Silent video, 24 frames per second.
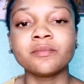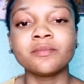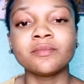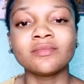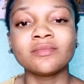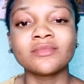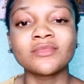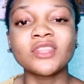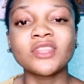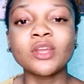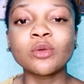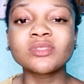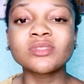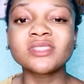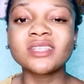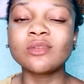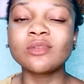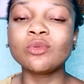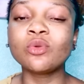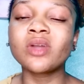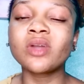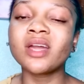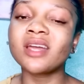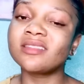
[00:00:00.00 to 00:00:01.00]
They will say, look
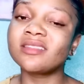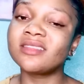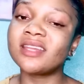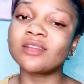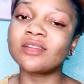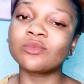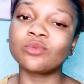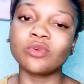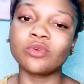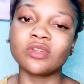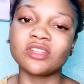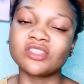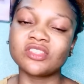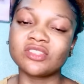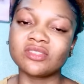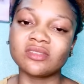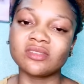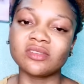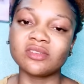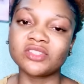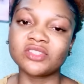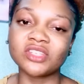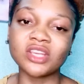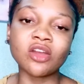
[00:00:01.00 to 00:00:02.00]
at that one.
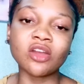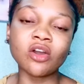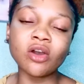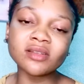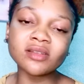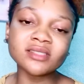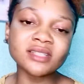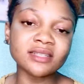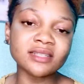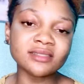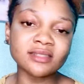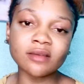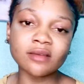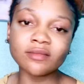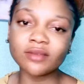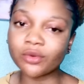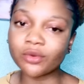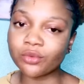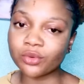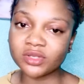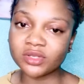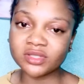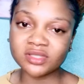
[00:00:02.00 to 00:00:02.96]
She calls herself a Christian.